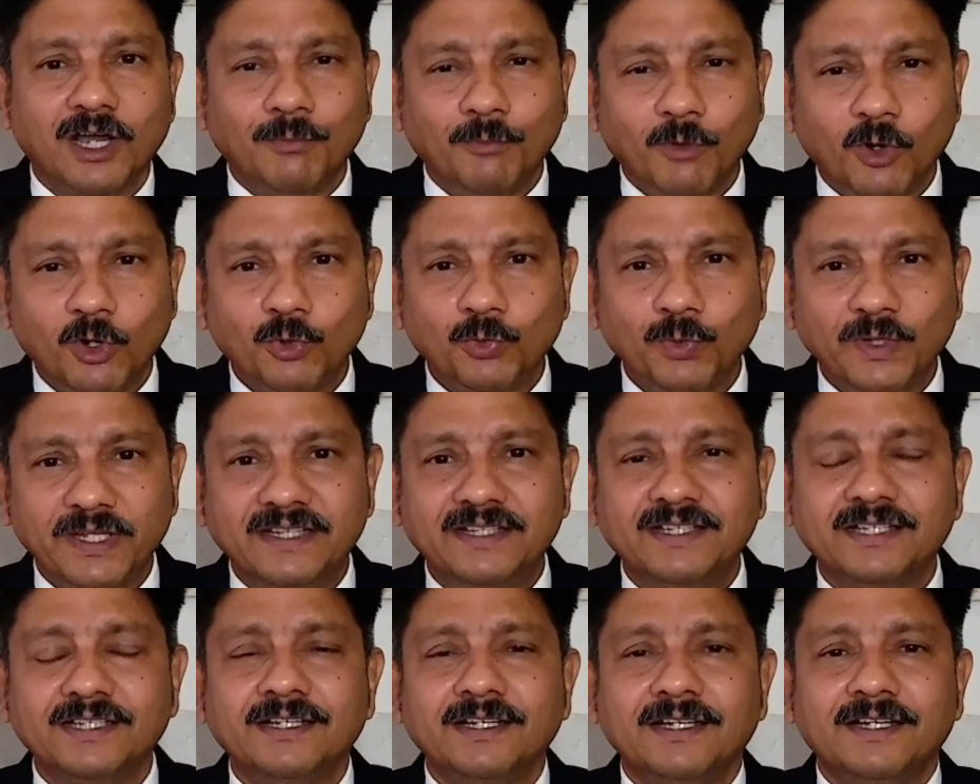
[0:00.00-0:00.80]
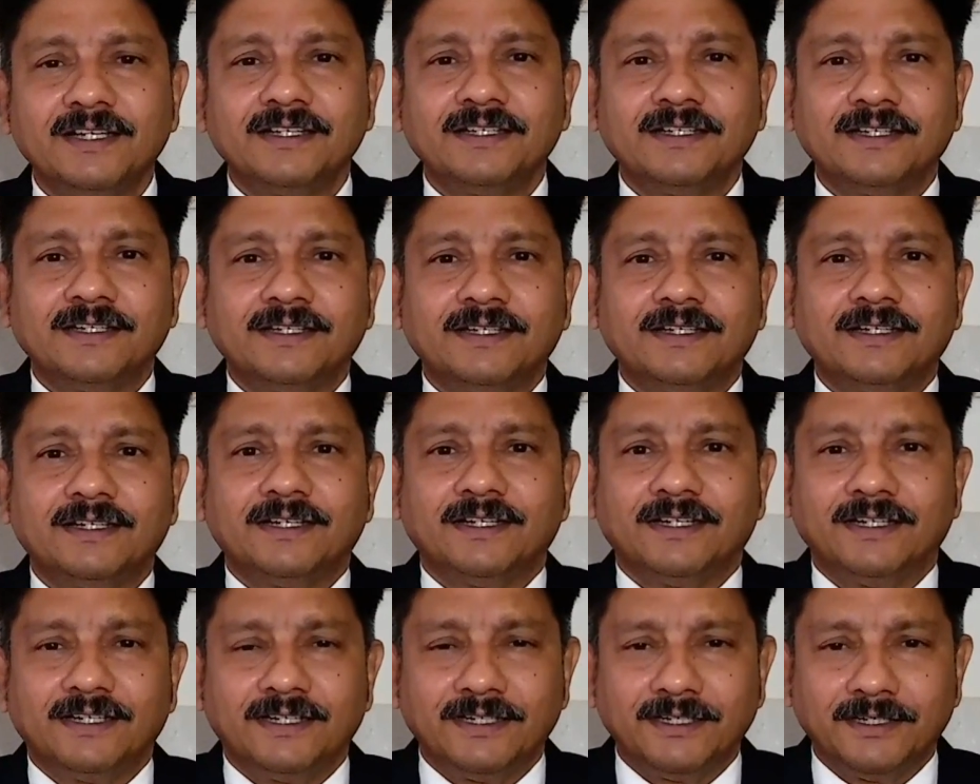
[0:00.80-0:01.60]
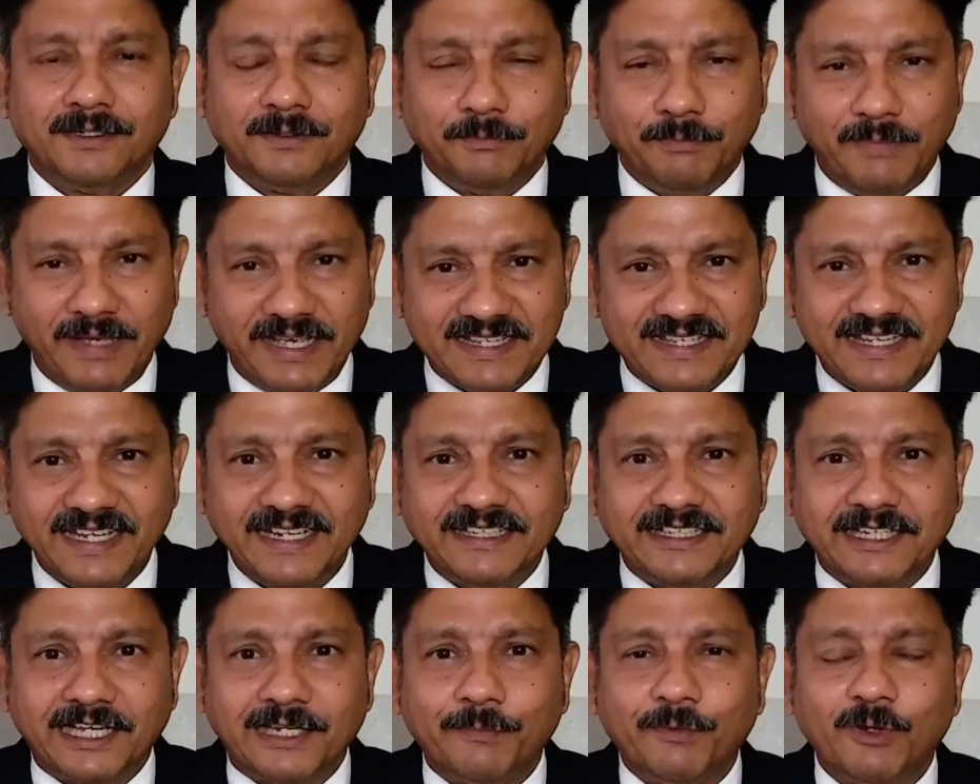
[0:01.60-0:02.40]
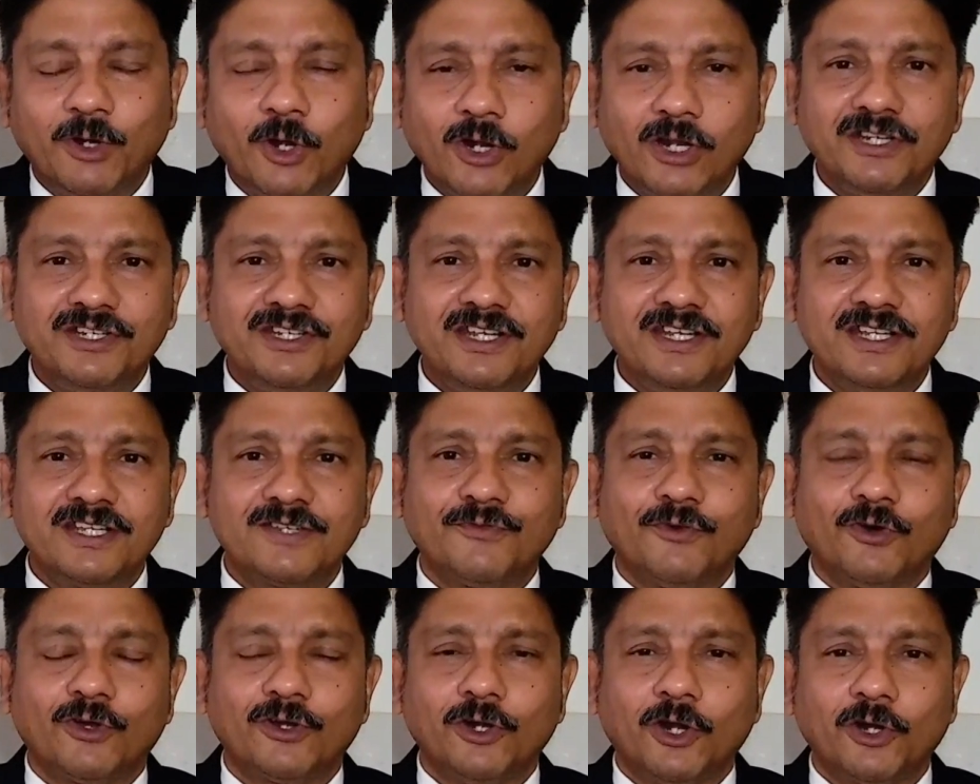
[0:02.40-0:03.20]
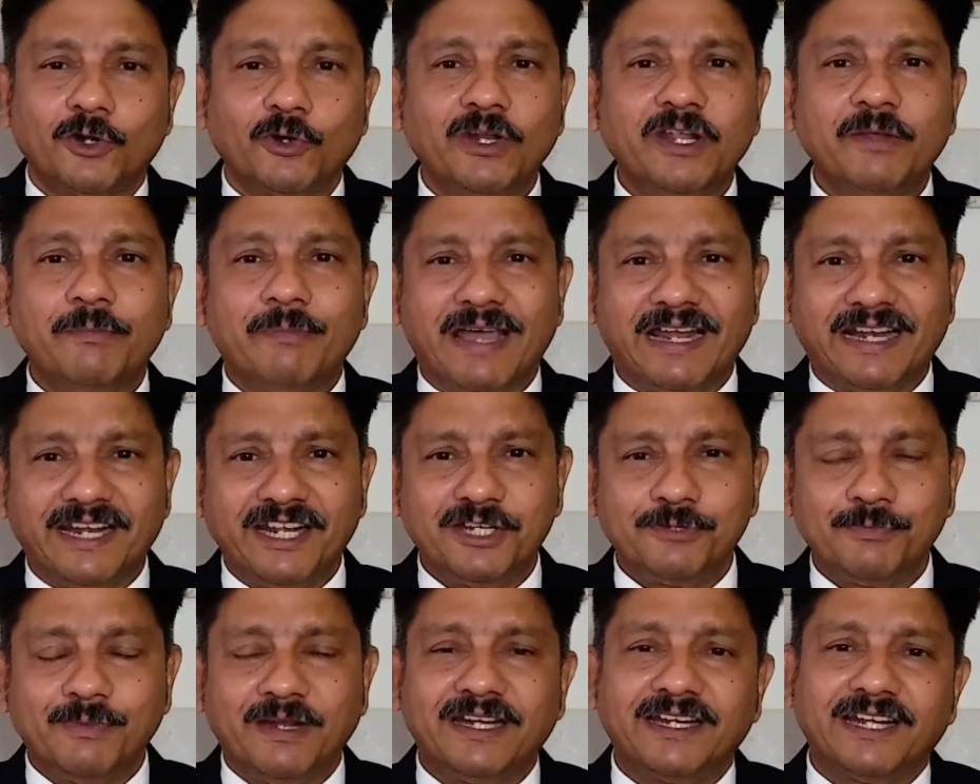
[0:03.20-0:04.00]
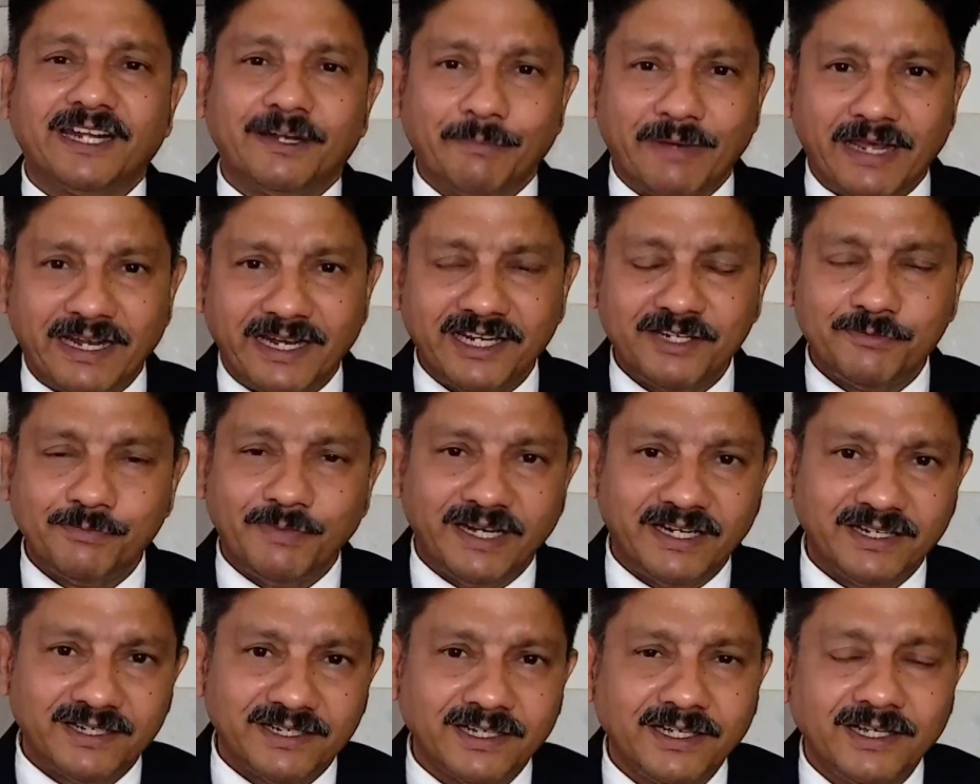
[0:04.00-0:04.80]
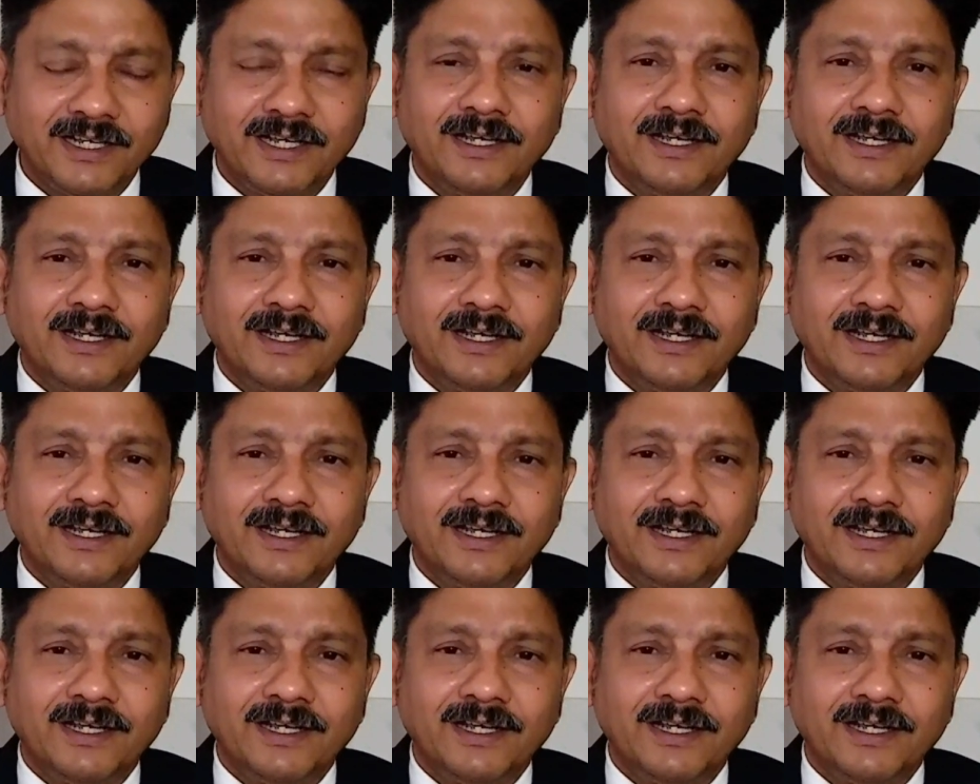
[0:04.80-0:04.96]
out with basic terminologies for not only management and management